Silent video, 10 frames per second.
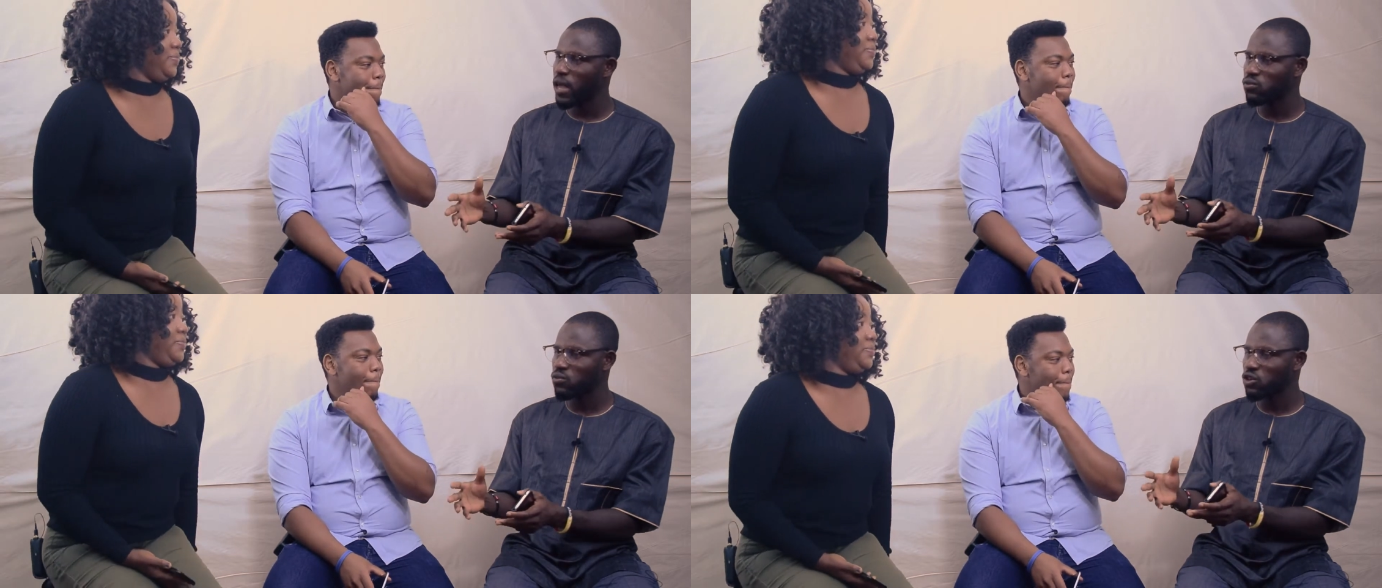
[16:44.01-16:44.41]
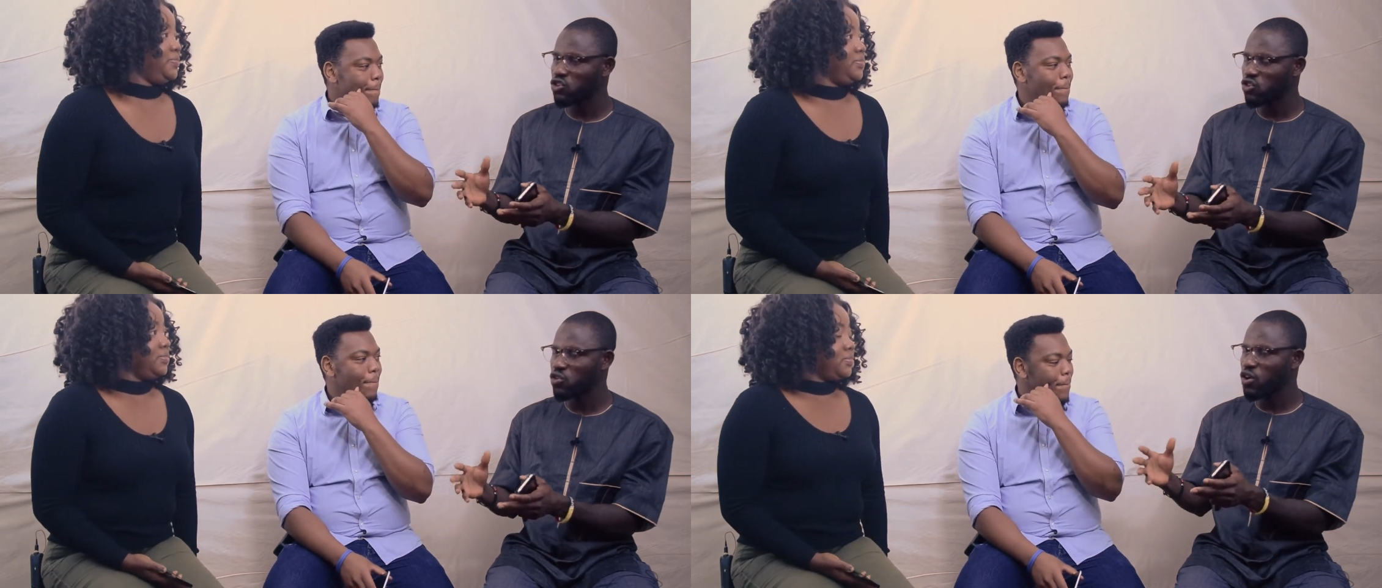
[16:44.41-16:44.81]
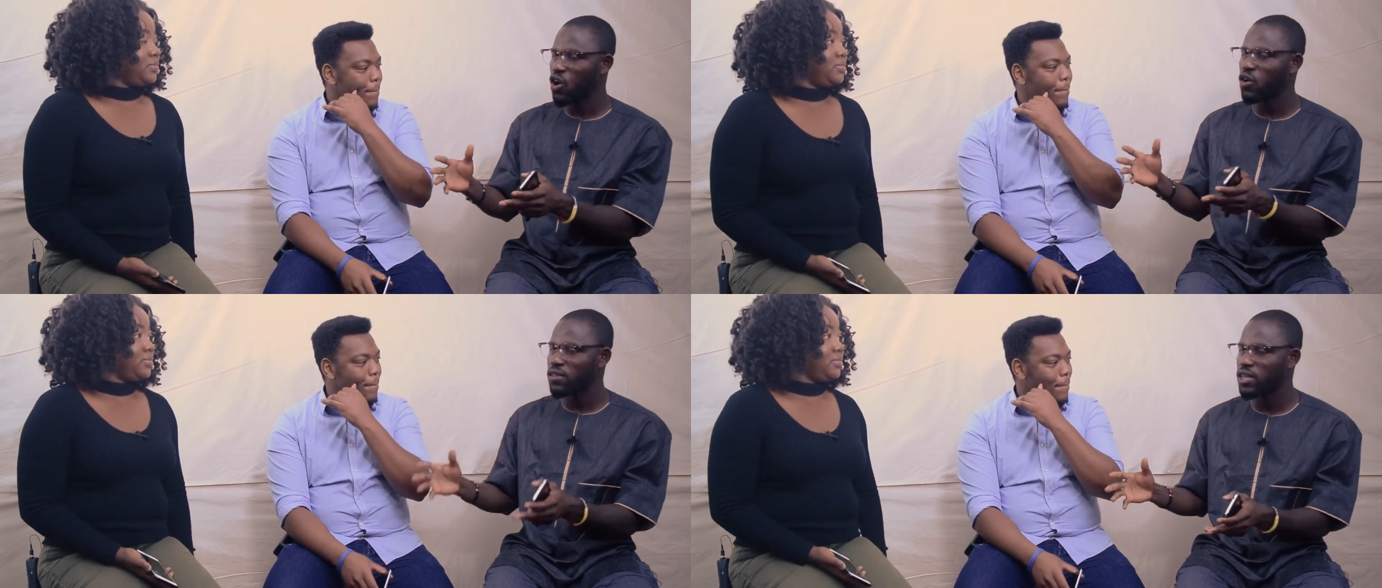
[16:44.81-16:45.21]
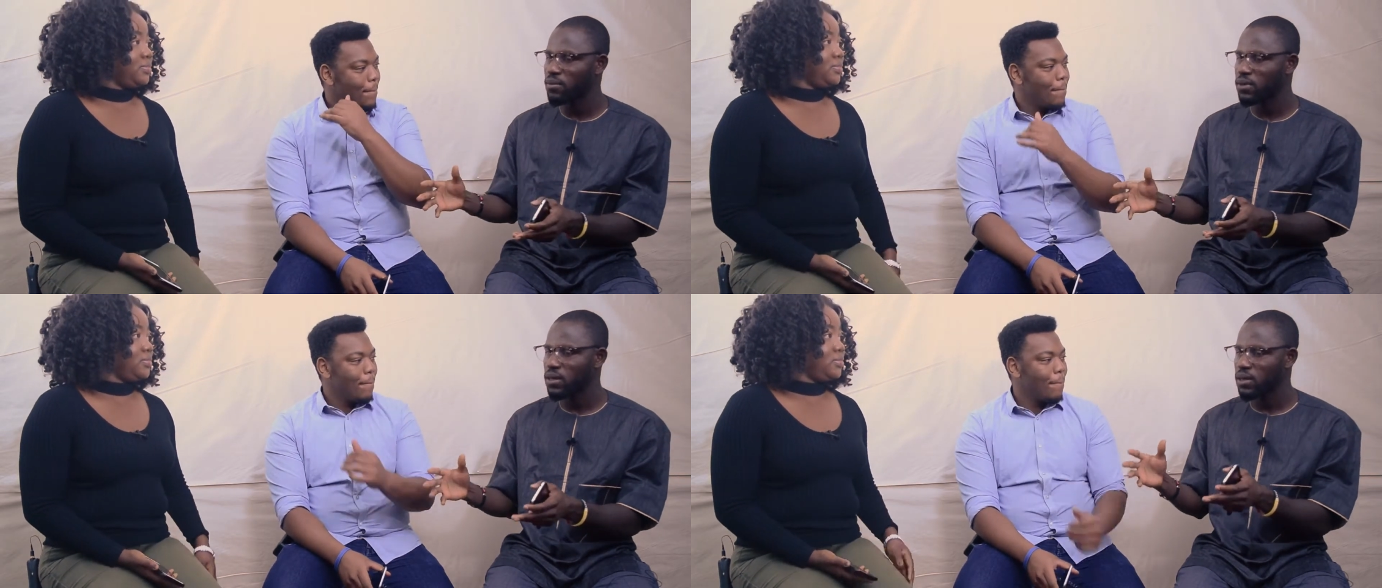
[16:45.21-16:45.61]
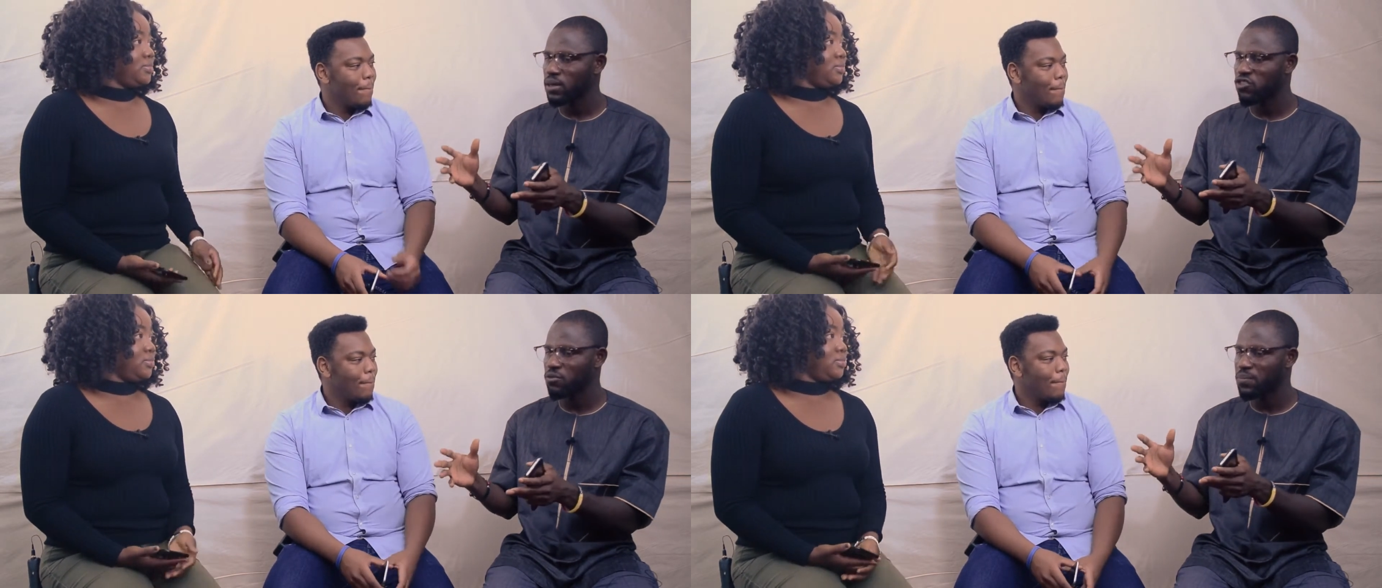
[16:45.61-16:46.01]
Speaker 1: So what we should call
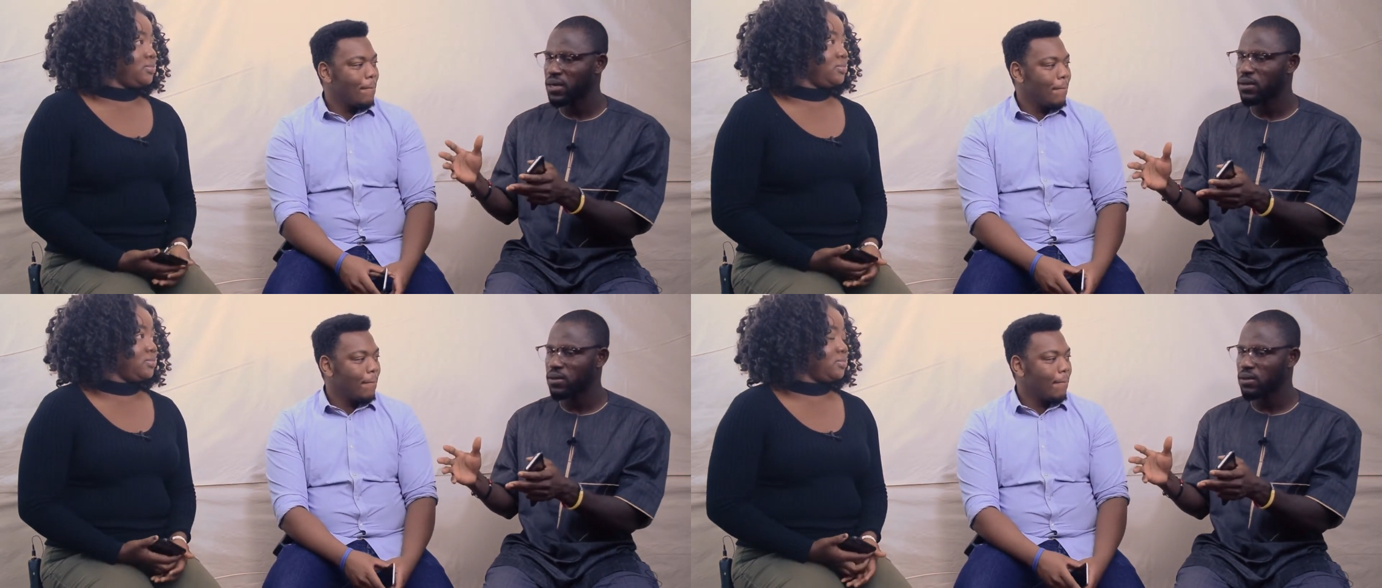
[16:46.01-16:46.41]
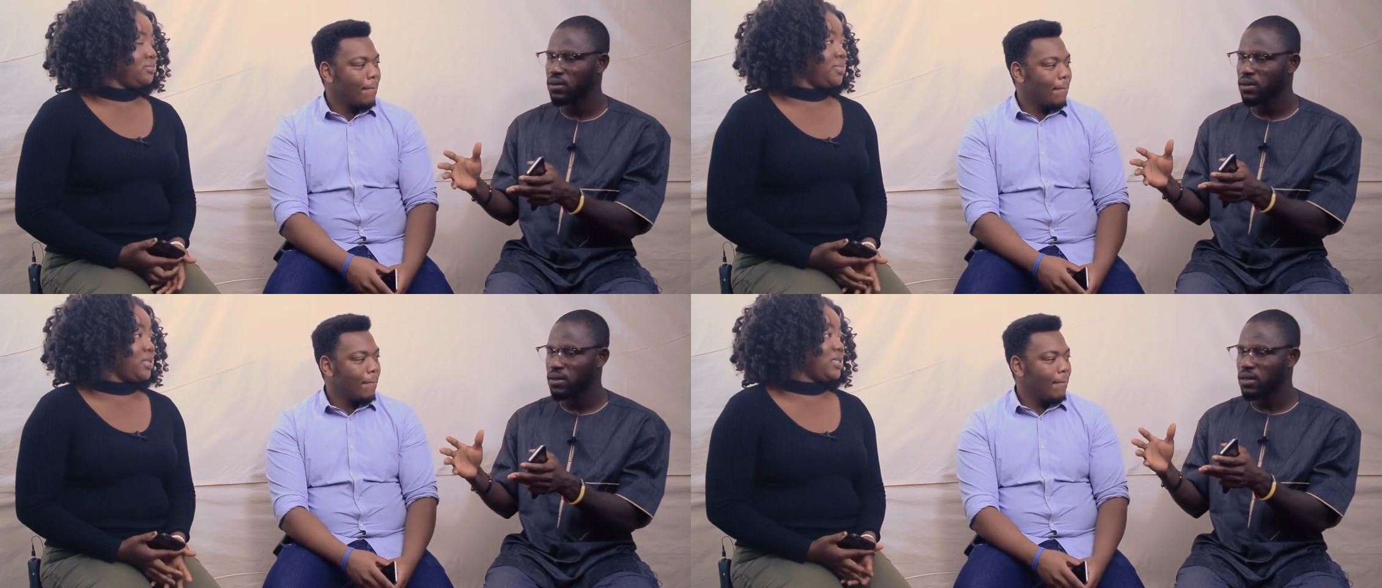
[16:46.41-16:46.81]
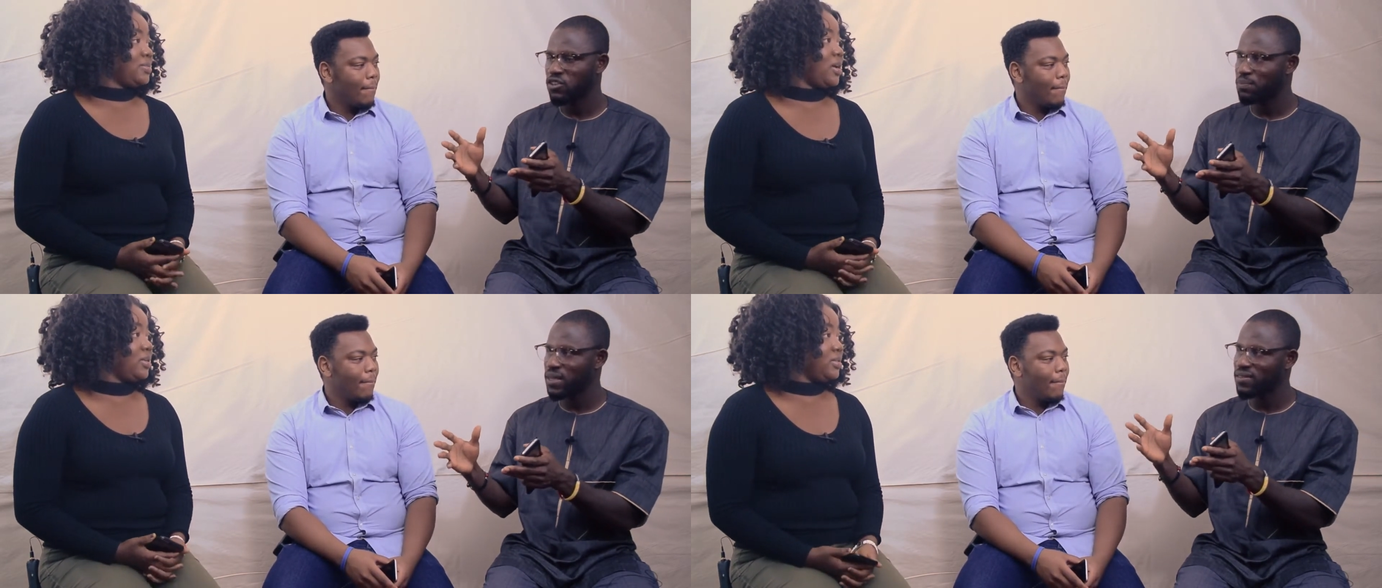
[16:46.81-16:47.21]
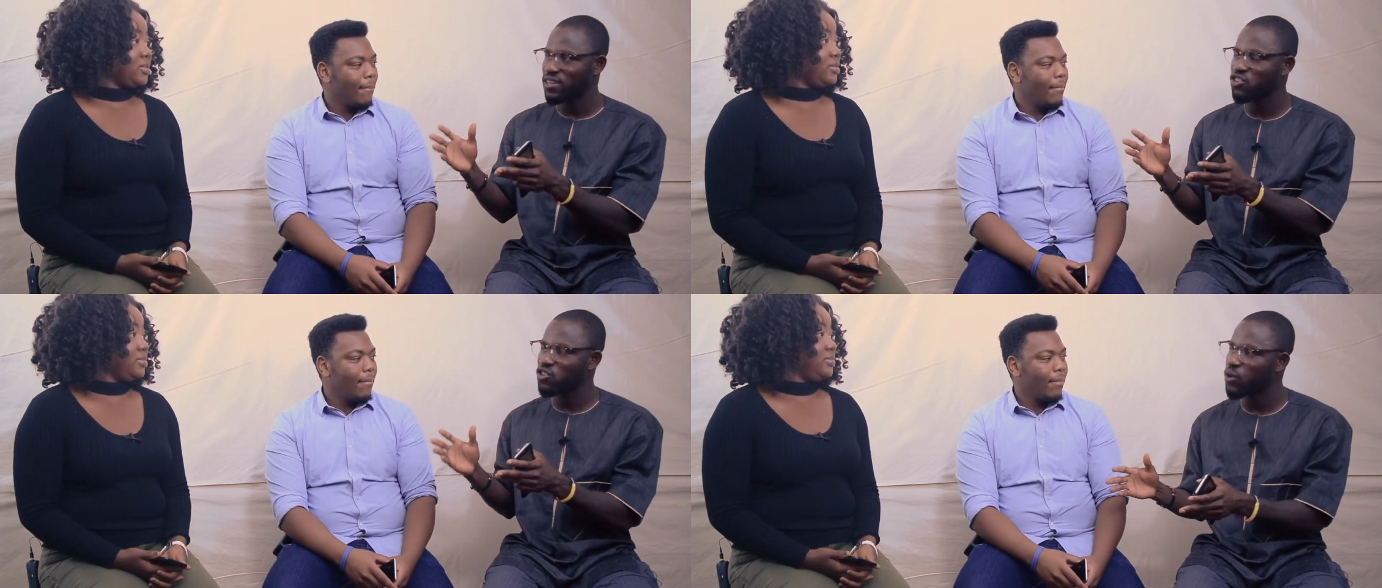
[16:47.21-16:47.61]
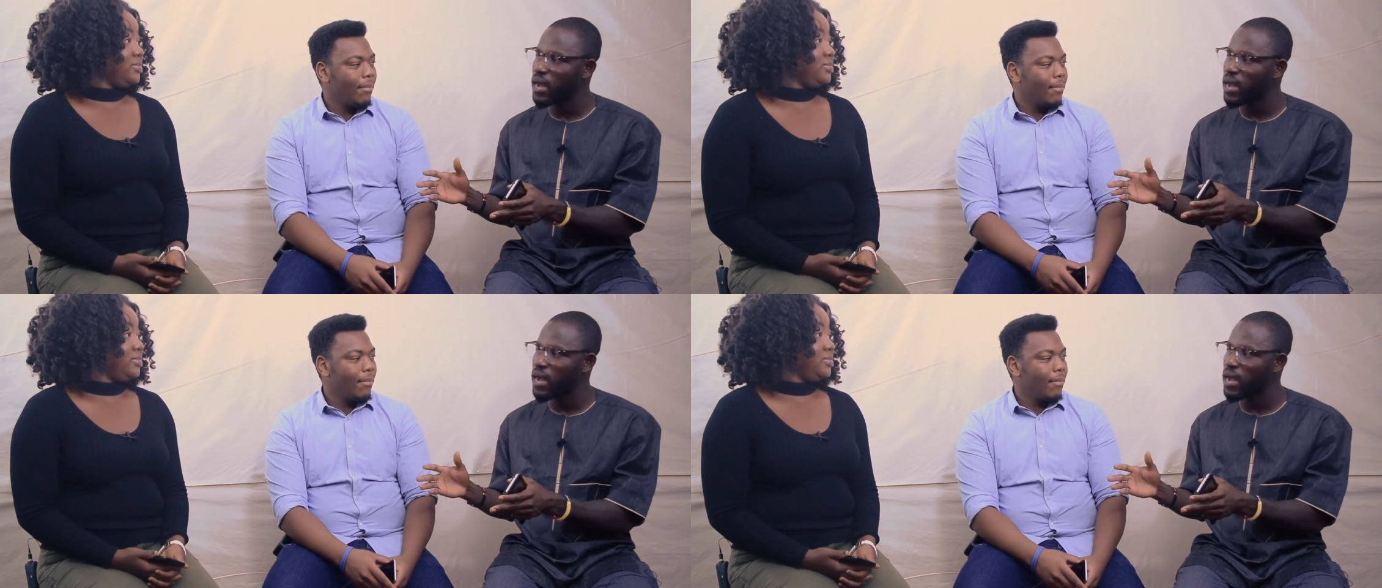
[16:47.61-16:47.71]
them is better business is partners. Better